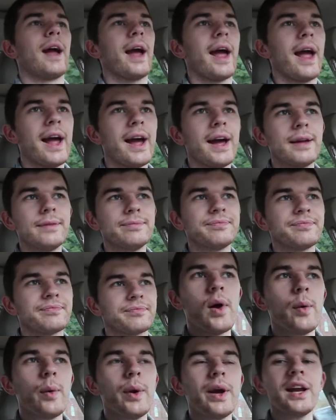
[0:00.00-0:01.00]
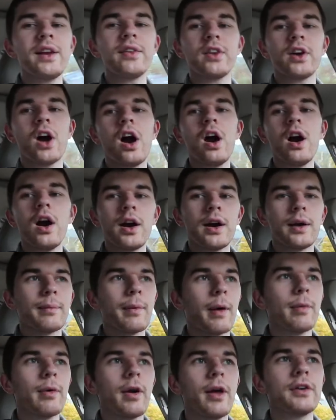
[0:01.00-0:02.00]
And we get in the car and
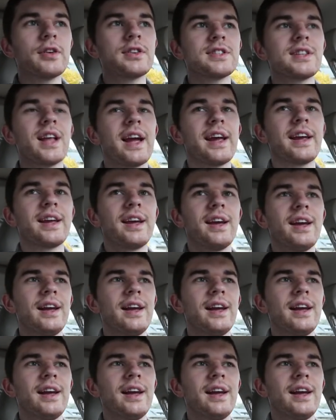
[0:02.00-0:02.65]
my brother's like,